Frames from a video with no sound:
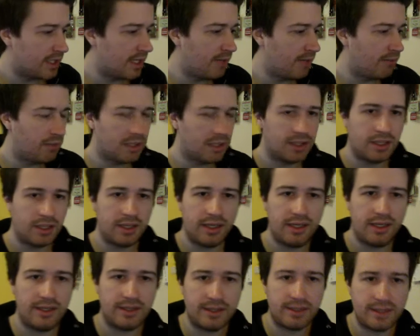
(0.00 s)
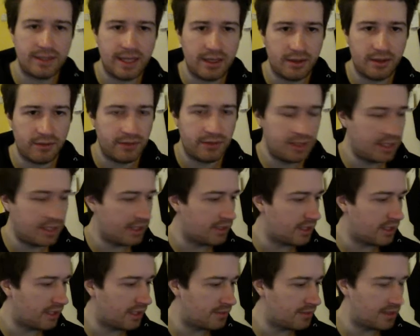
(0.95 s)
but a set of delay
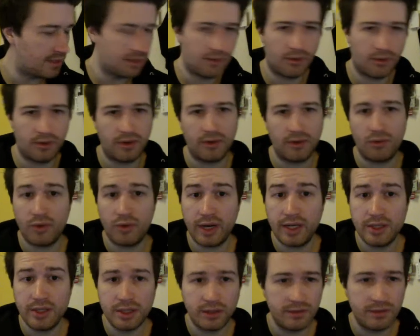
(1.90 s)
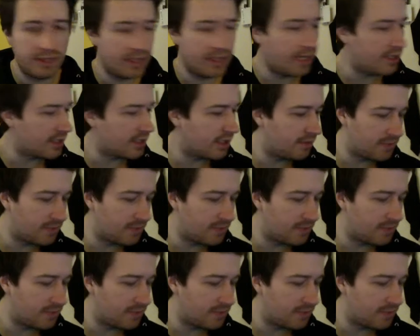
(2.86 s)
times or a range of delay times.